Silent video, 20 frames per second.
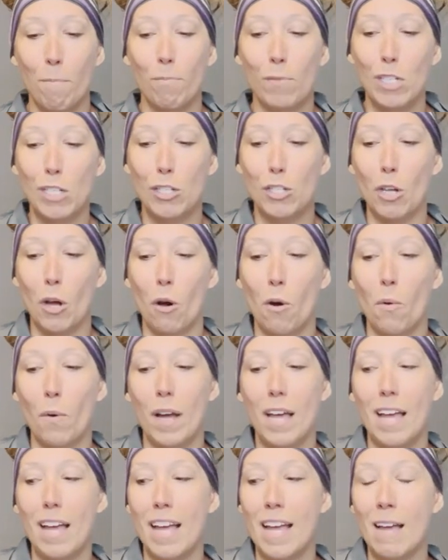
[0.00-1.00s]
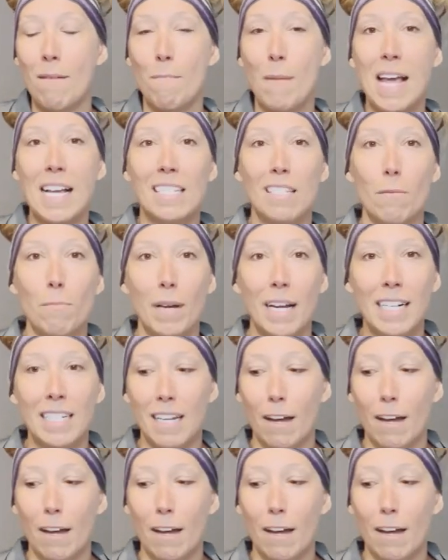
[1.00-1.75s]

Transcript: So it makes a big